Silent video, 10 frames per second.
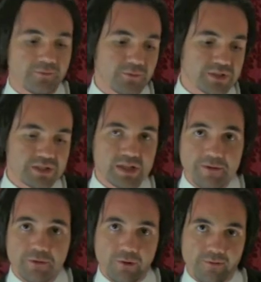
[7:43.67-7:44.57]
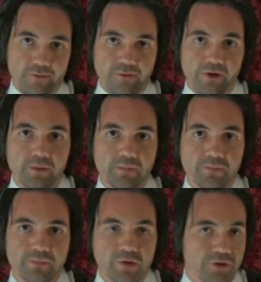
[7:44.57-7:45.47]
for slavery or for freedom.
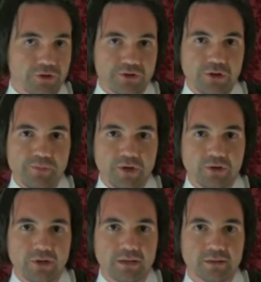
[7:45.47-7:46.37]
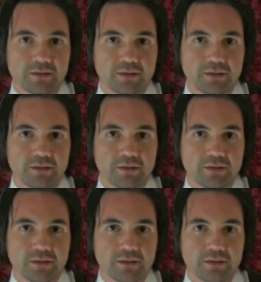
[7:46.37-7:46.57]
You know, there's no middle ground.